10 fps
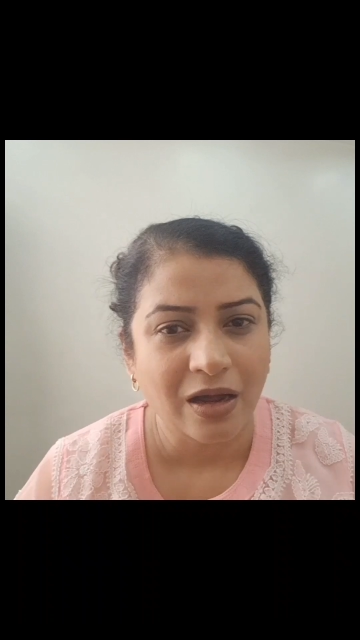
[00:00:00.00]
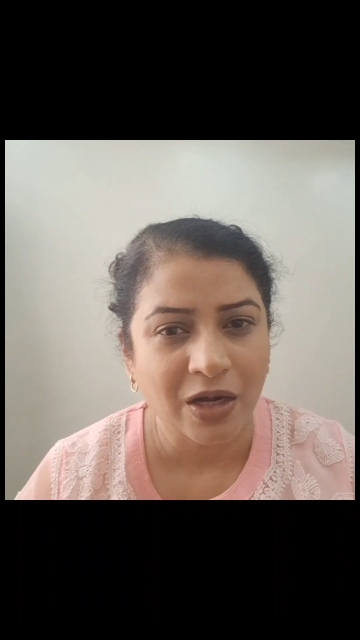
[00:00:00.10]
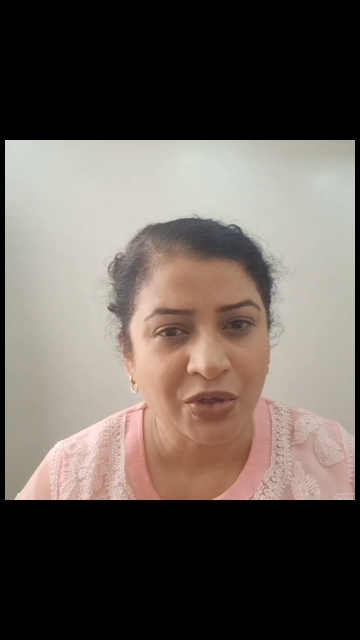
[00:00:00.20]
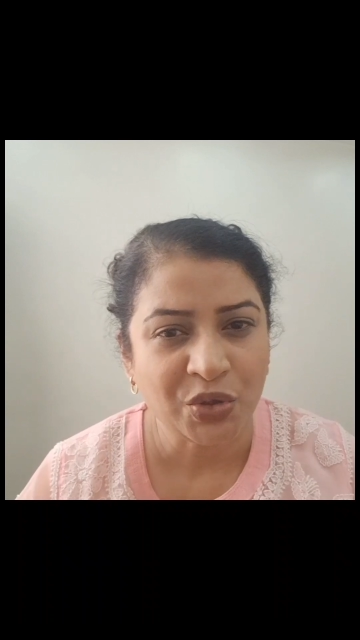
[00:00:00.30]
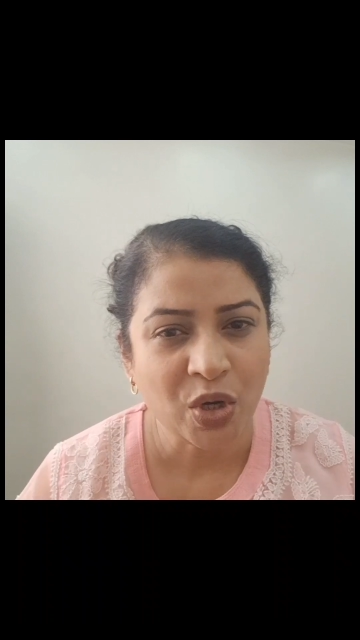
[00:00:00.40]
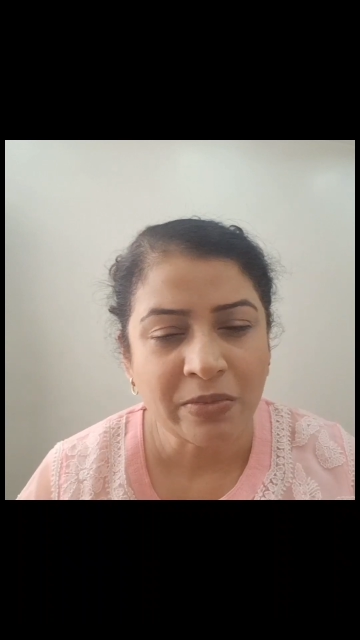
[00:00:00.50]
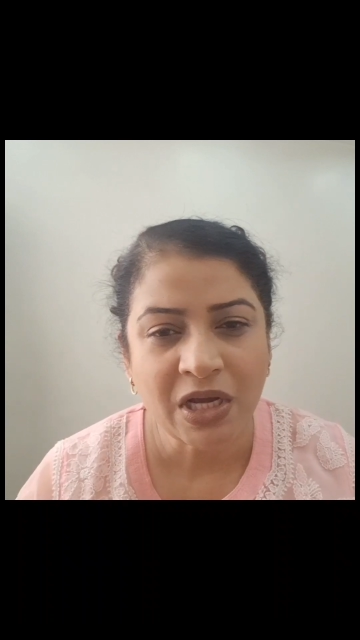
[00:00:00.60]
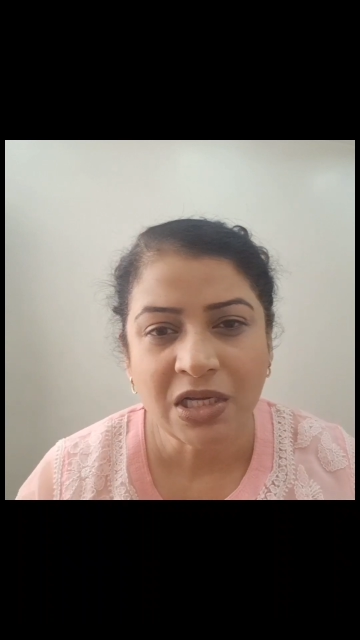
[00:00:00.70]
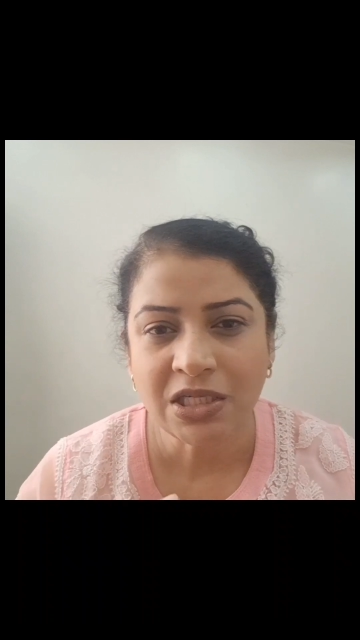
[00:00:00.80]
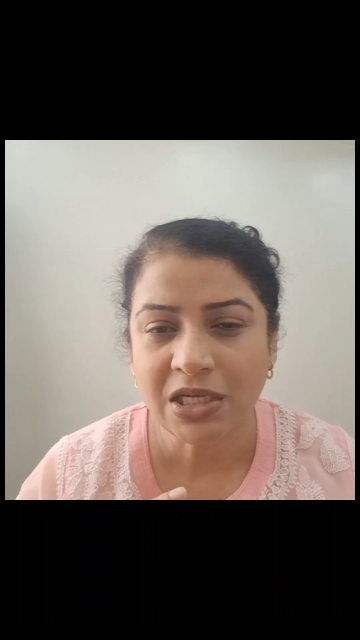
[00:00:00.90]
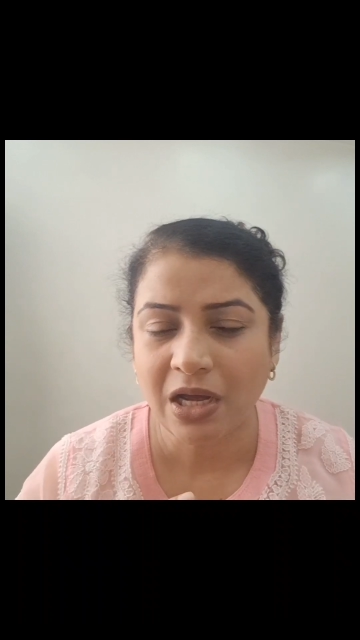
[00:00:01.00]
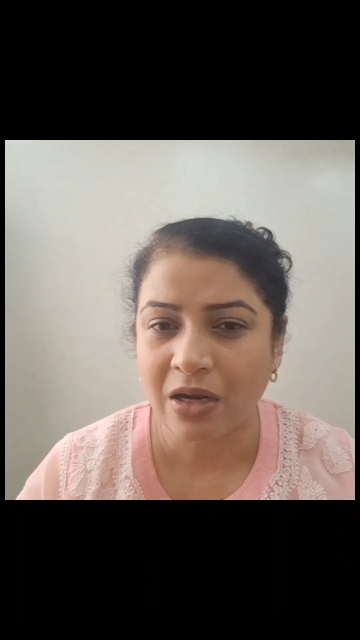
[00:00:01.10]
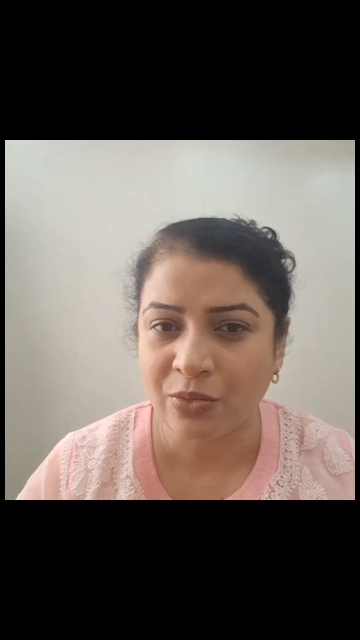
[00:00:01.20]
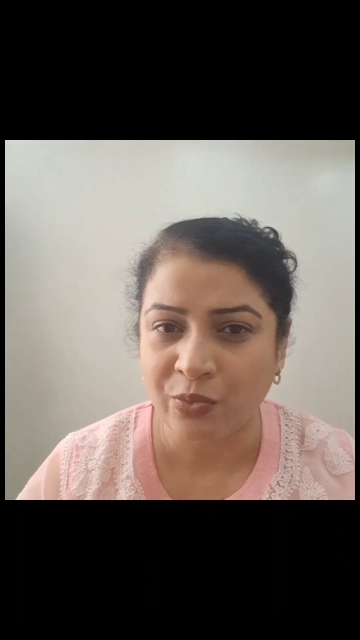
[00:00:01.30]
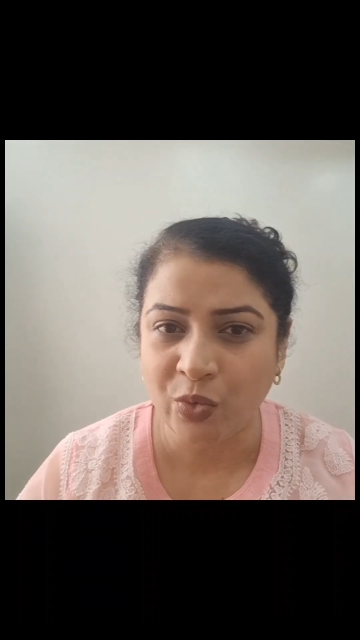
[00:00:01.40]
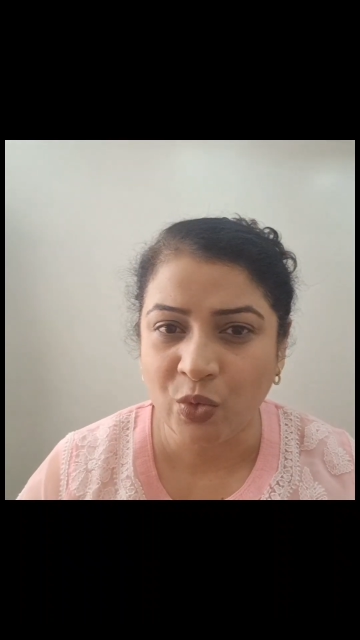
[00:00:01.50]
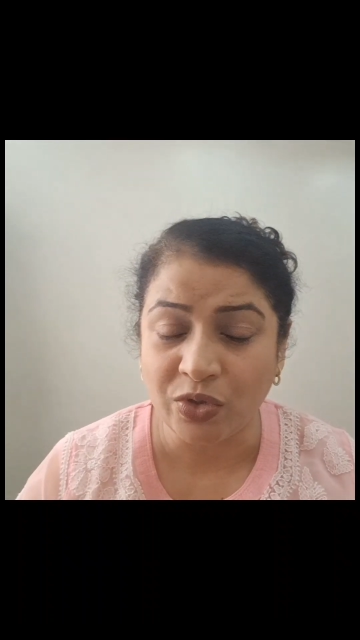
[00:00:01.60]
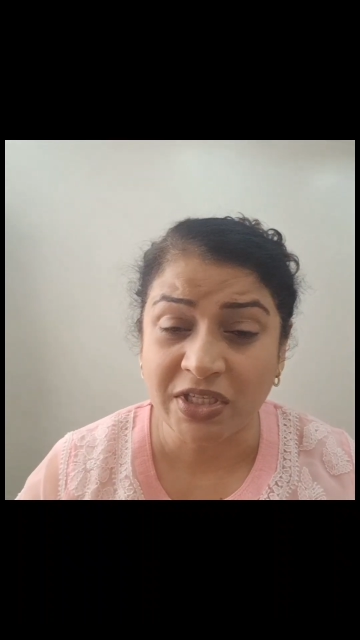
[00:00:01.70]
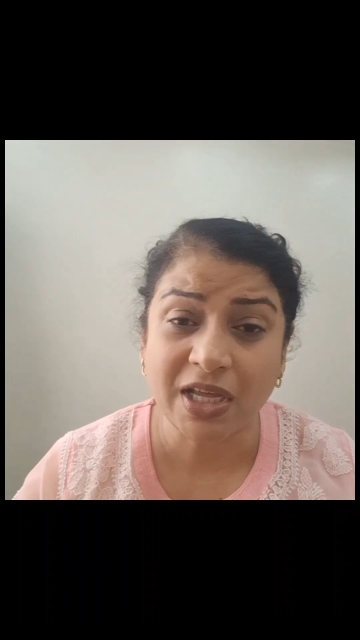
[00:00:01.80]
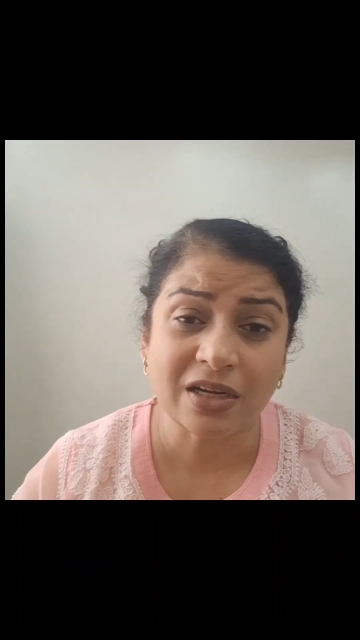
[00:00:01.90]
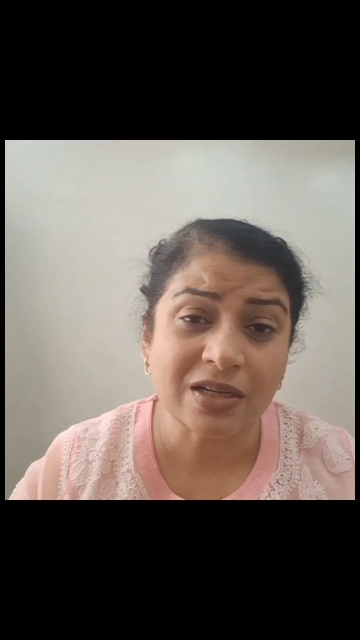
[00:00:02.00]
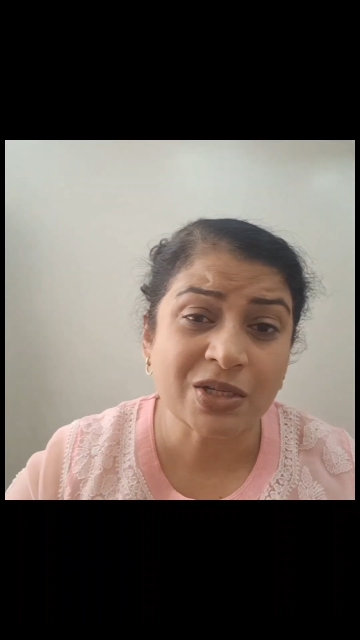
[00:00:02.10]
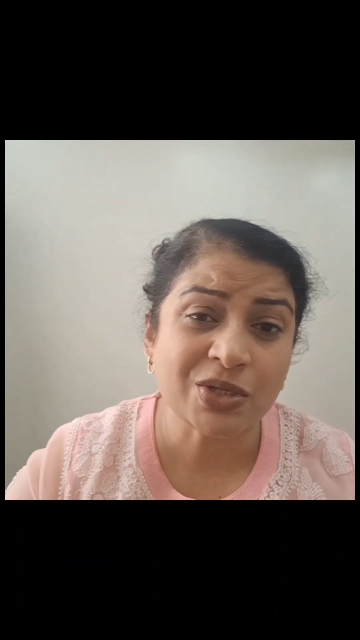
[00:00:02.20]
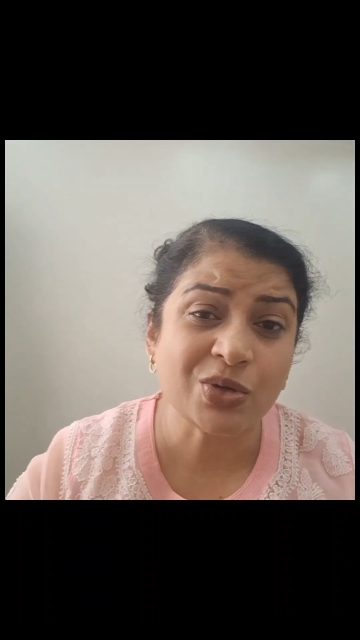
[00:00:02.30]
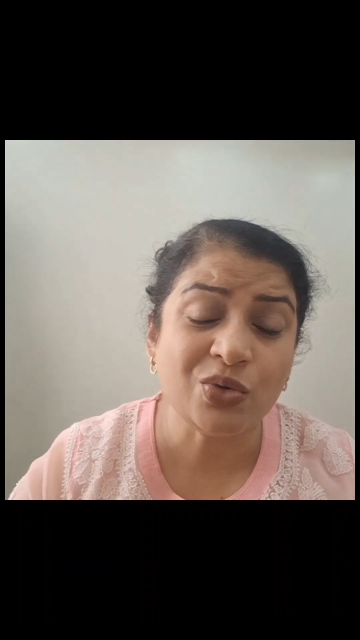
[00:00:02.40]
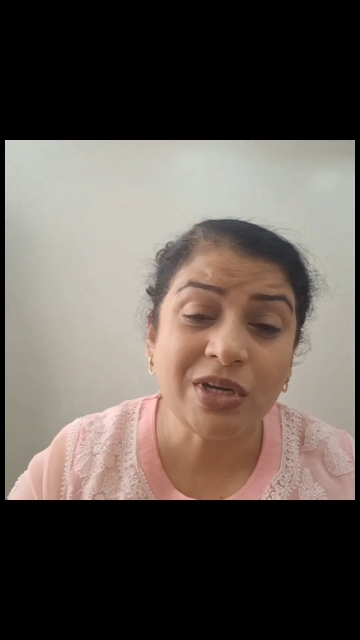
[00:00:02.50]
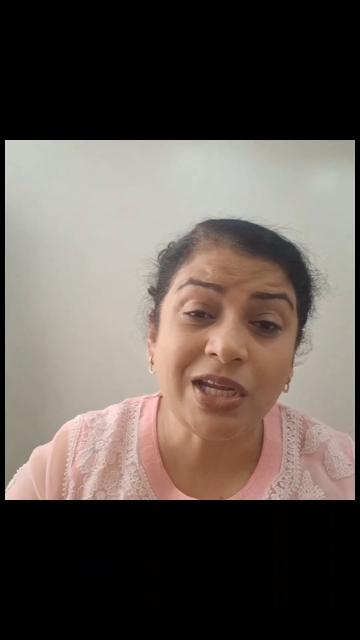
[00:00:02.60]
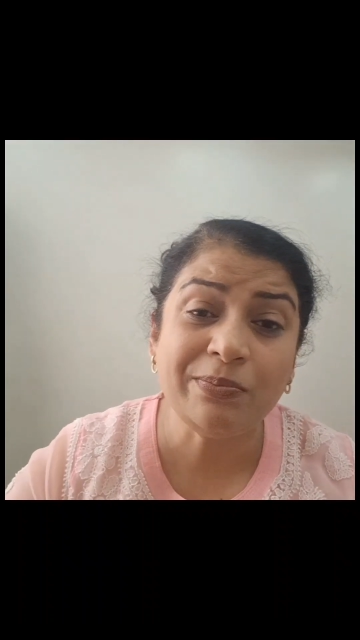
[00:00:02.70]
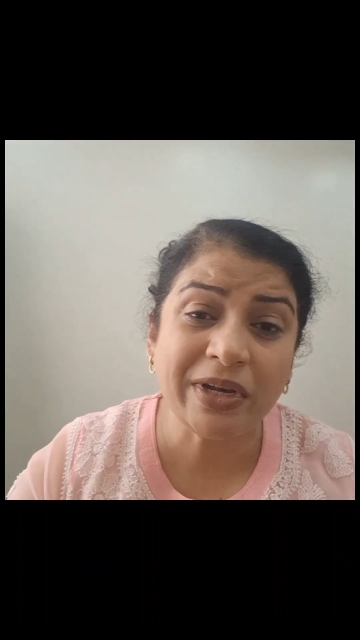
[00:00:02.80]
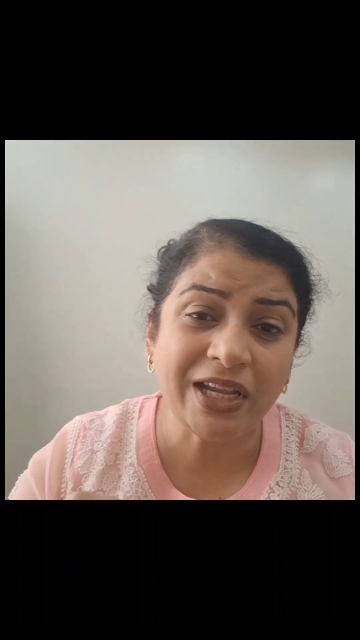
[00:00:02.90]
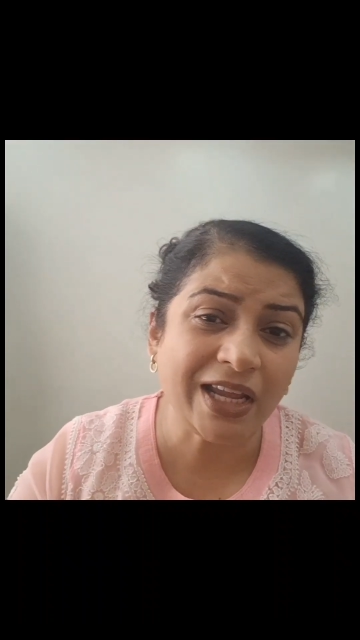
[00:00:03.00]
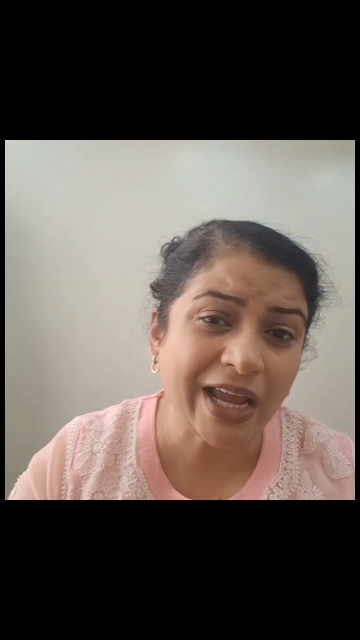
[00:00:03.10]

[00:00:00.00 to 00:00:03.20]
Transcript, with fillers: our traumas, our wounds that are so deeply